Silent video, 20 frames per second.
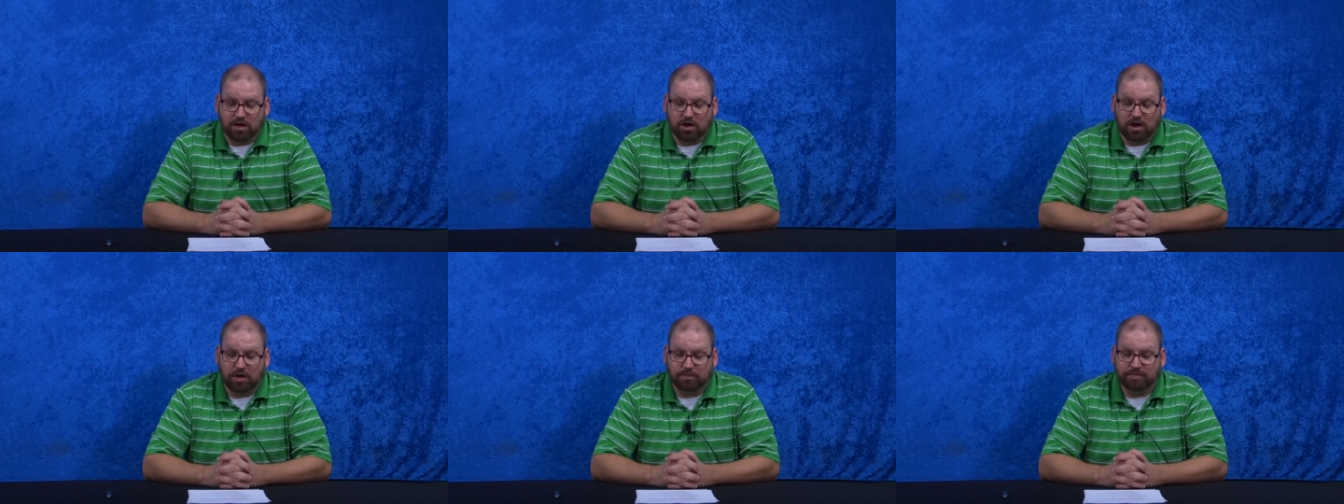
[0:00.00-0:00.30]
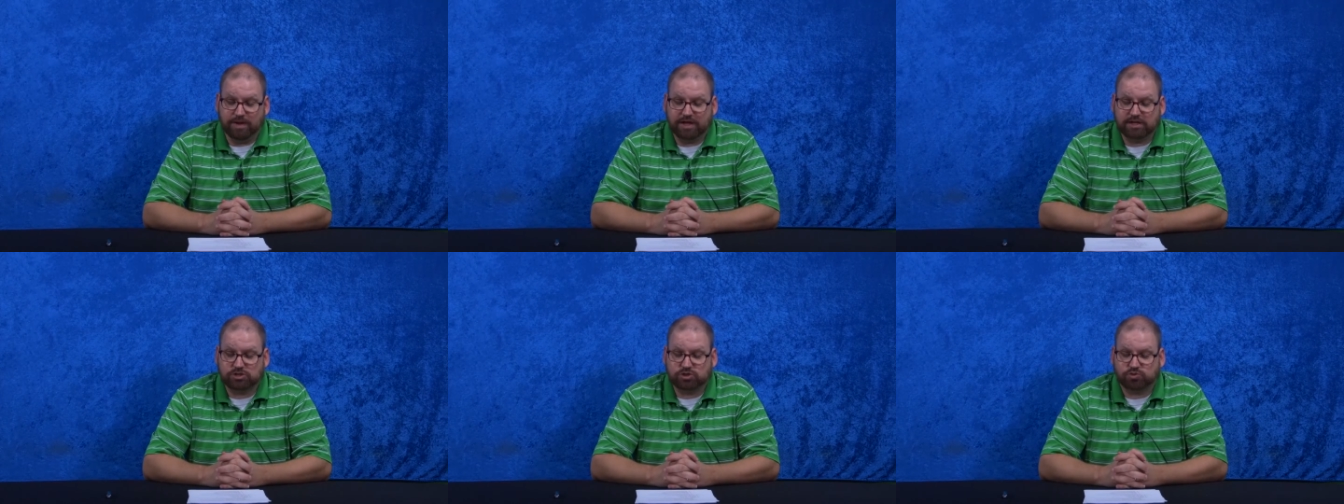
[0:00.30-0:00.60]
On
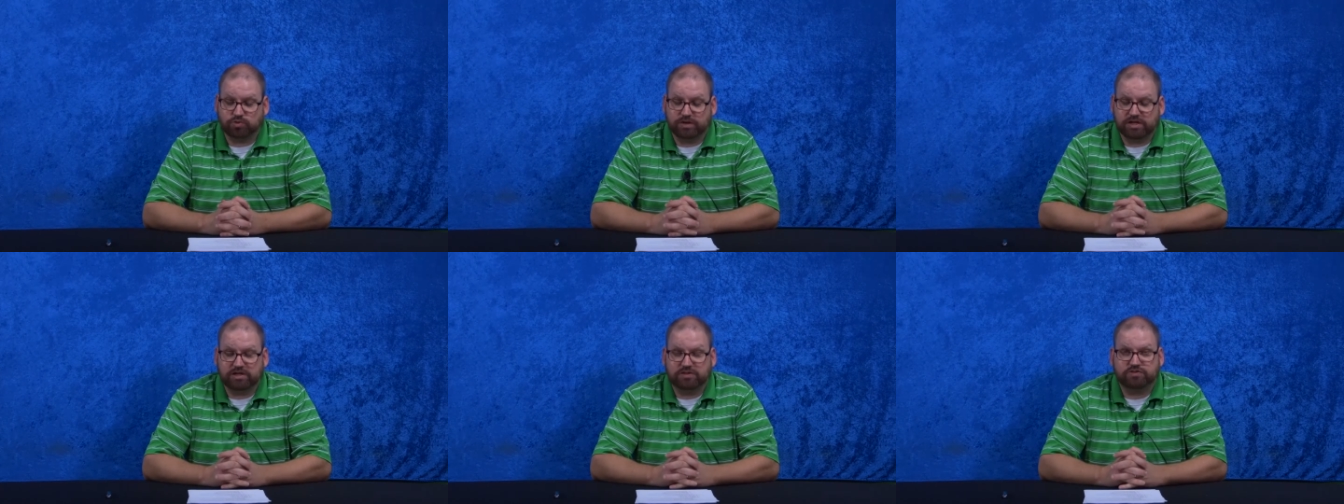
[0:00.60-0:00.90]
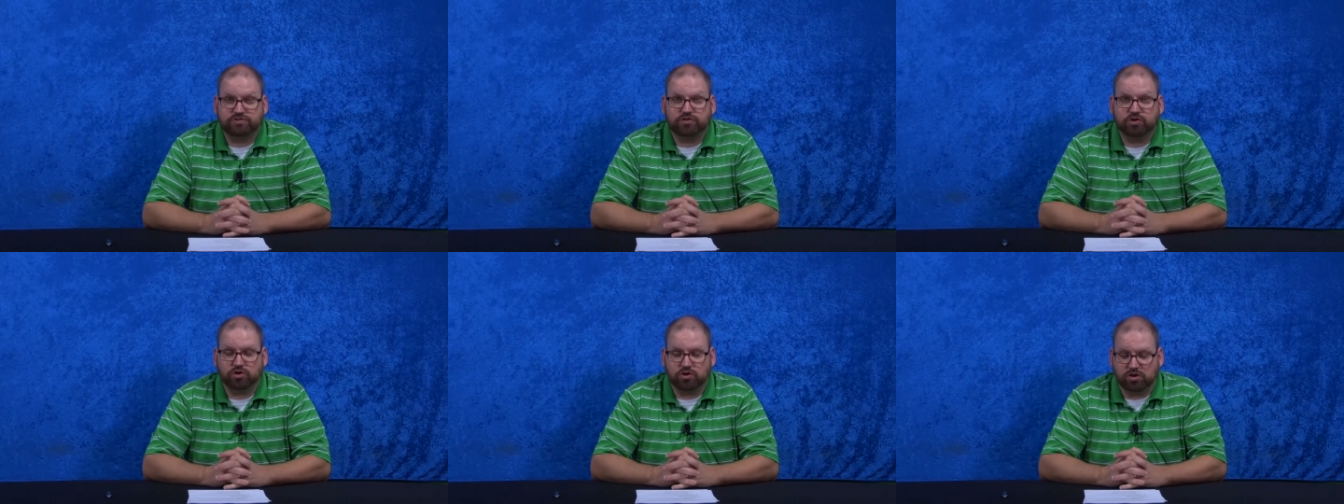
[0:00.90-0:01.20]
May
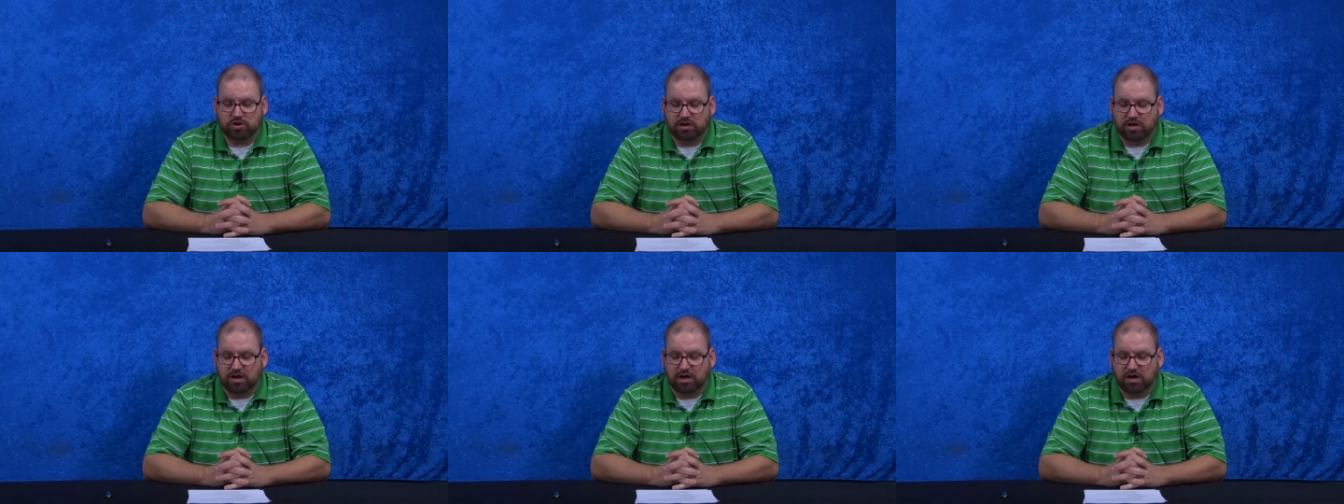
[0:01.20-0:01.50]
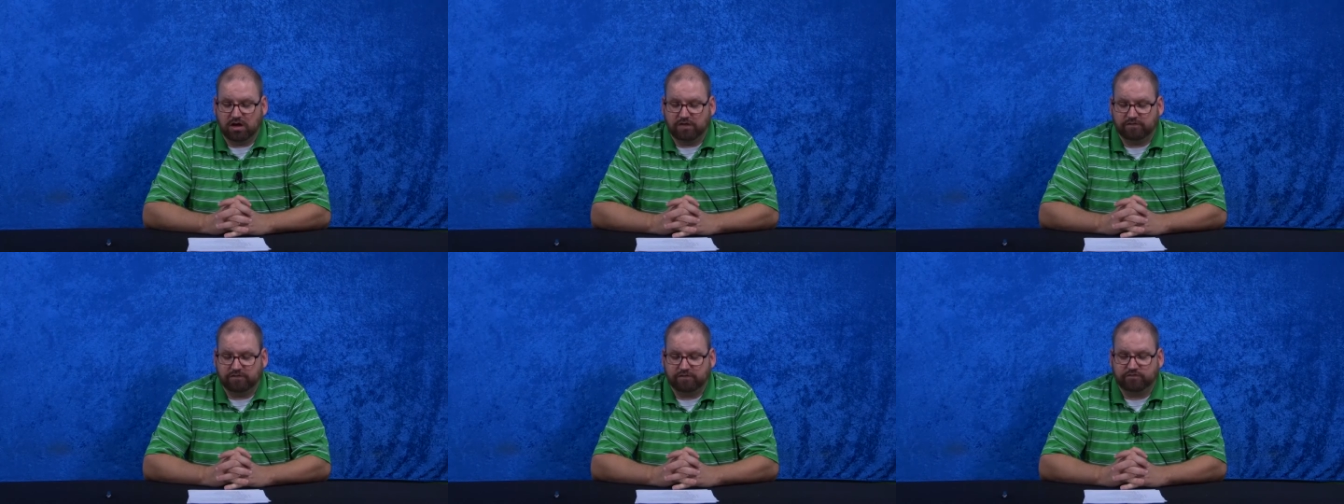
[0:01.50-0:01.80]
23rd
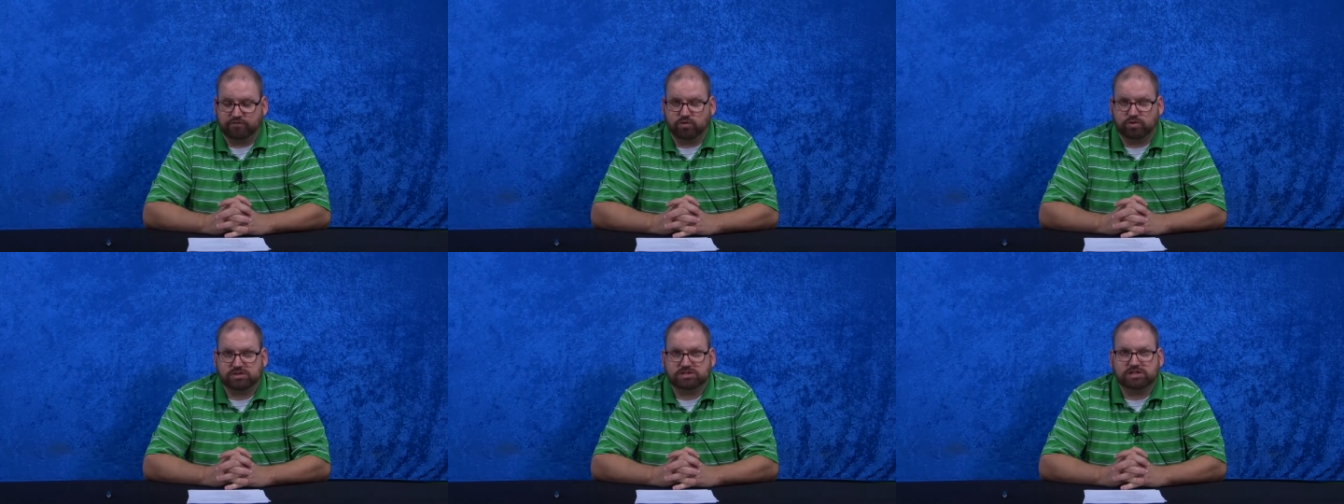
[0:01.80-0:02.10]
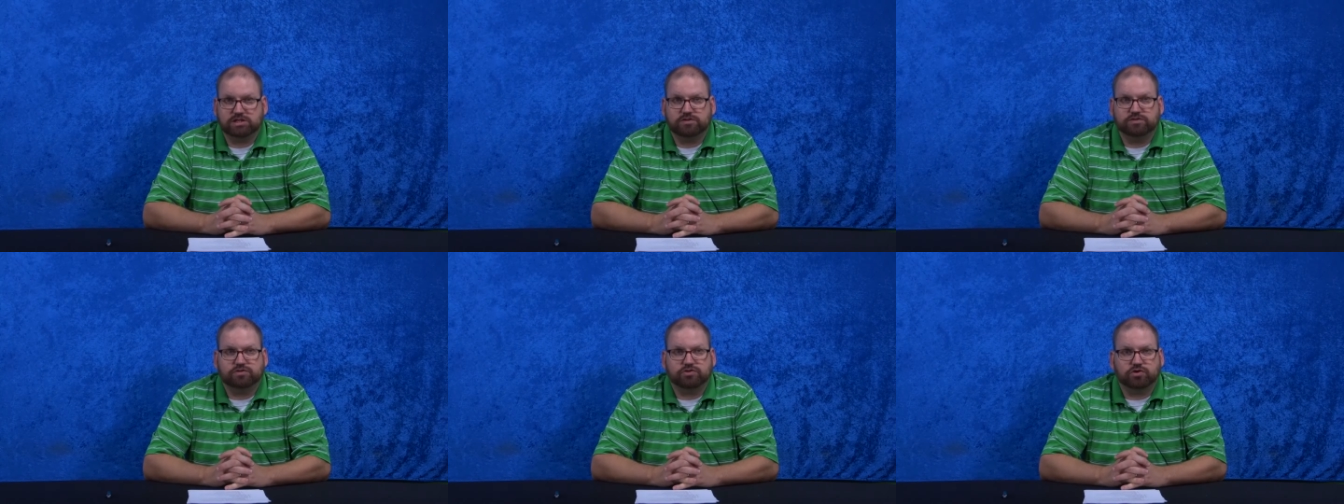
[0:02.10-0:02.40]
of
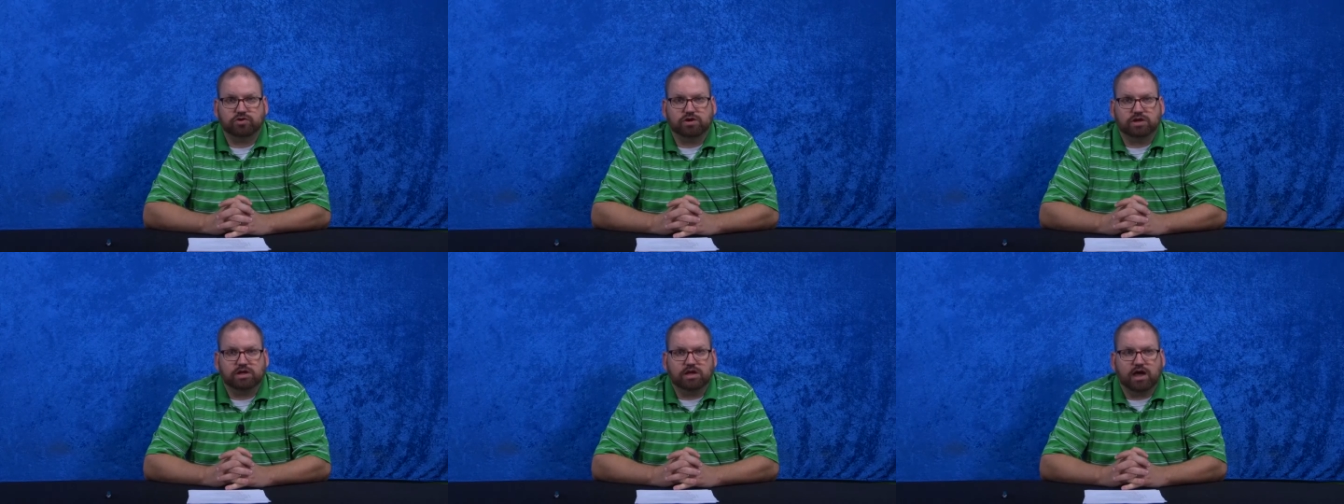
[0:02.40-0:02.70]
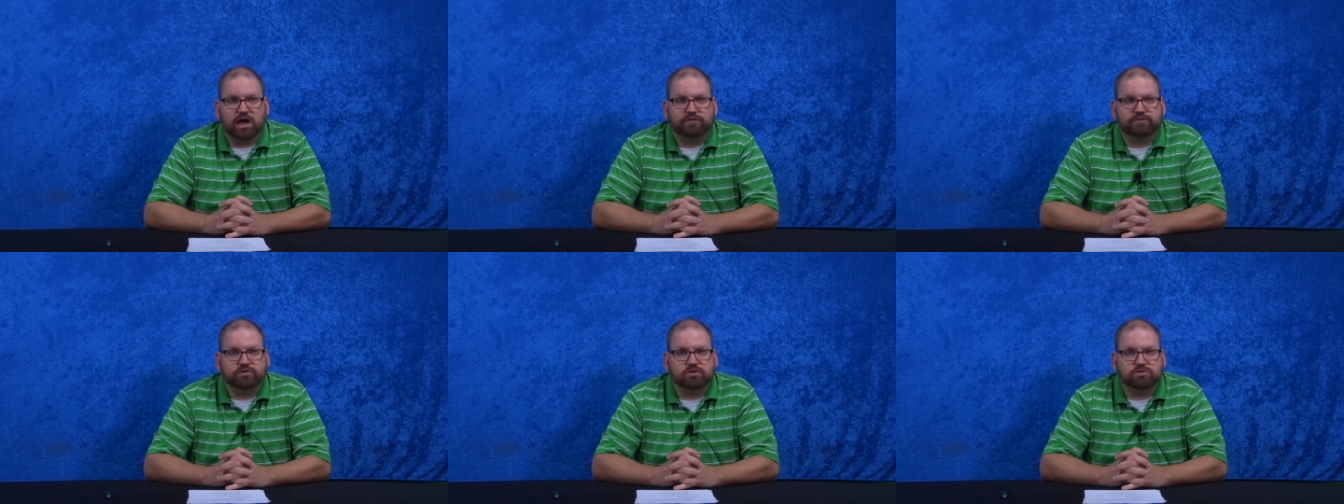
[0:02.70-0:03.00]
1430,
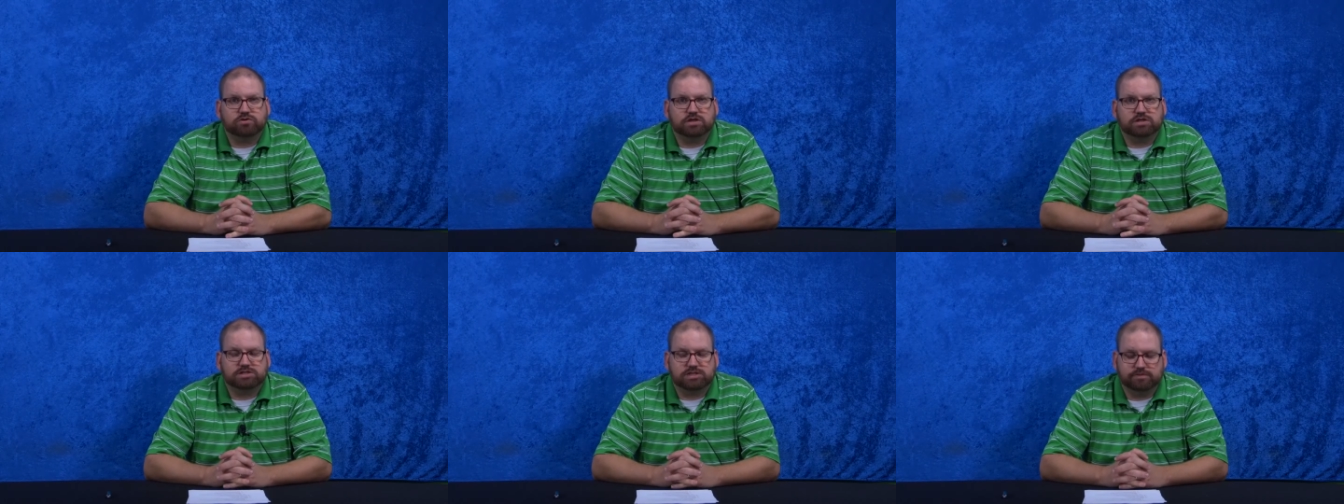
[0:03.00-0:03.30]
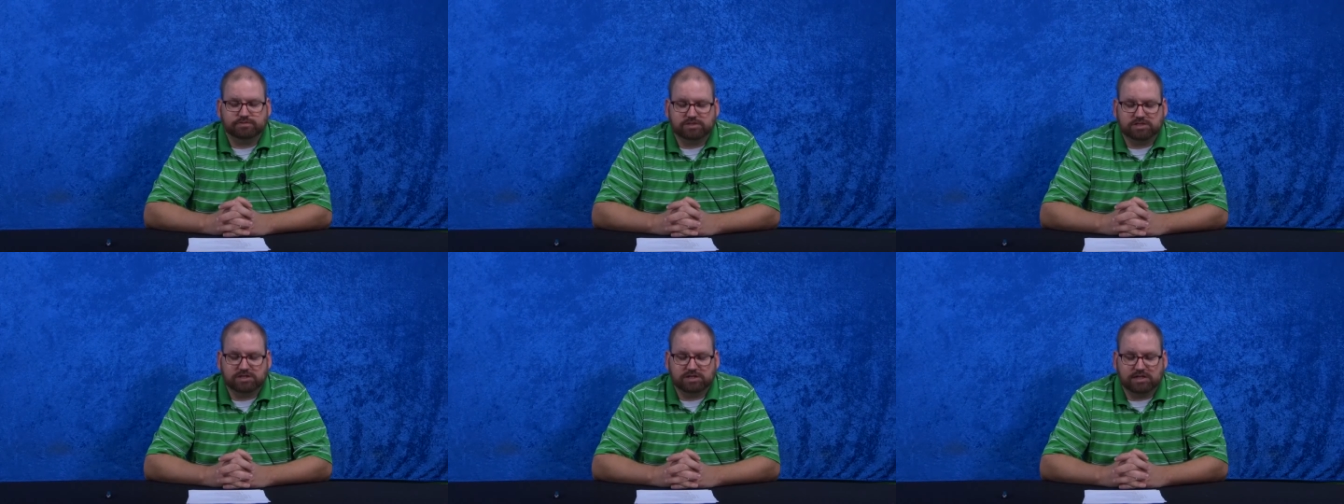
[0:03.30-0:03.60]
after
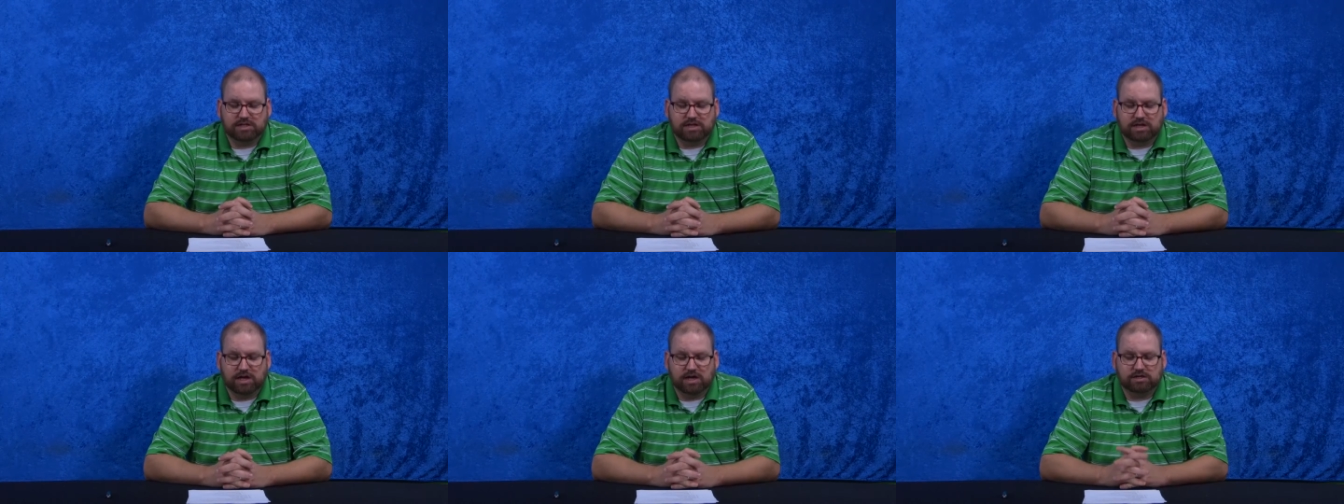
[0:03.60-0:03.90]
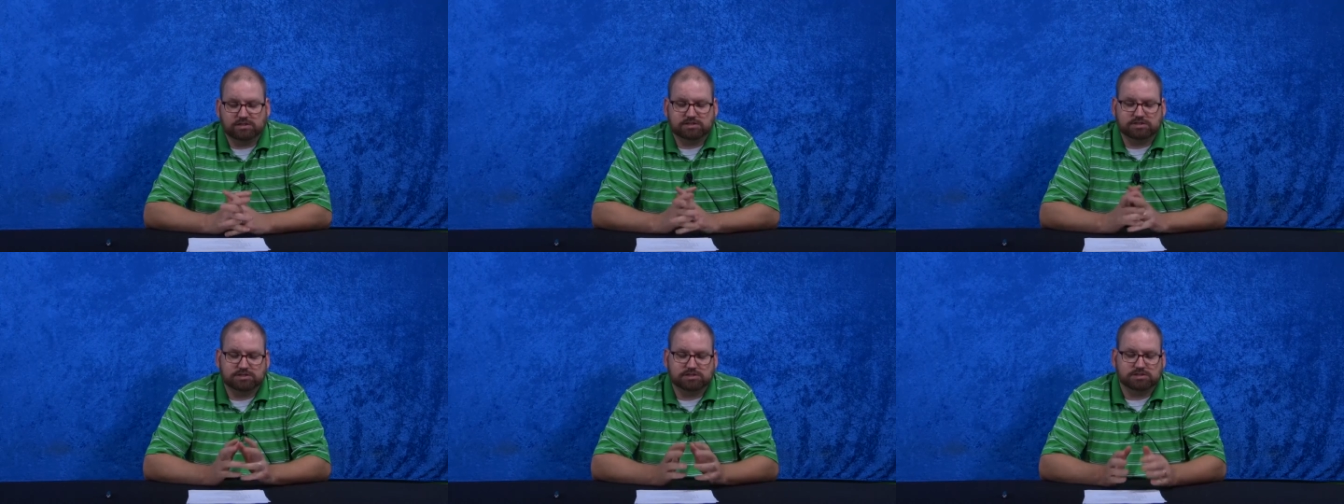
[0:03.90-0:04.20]
attempting to
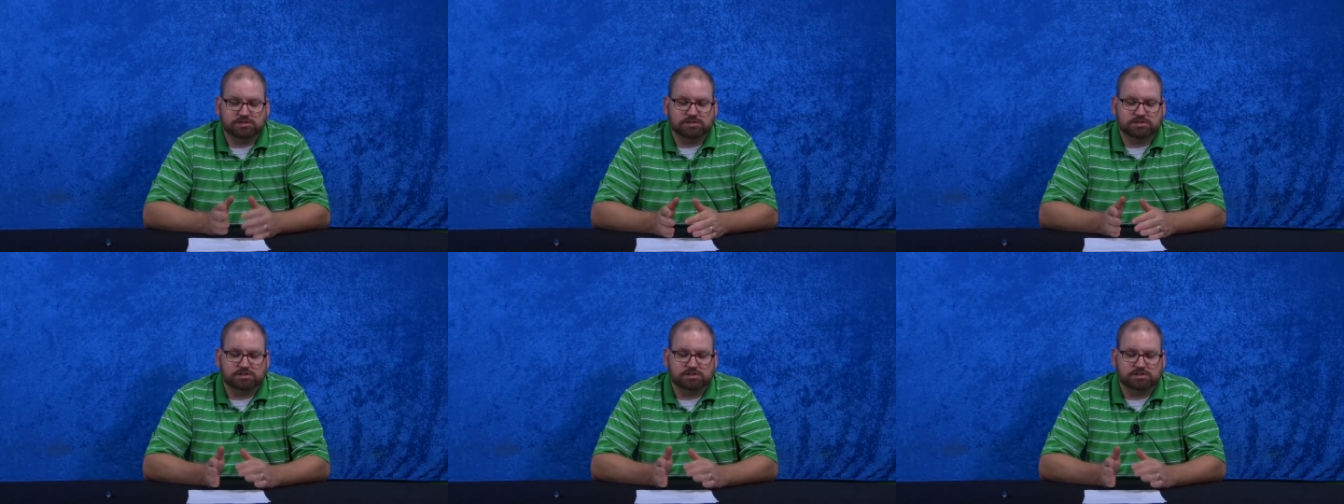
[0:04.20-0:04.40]
get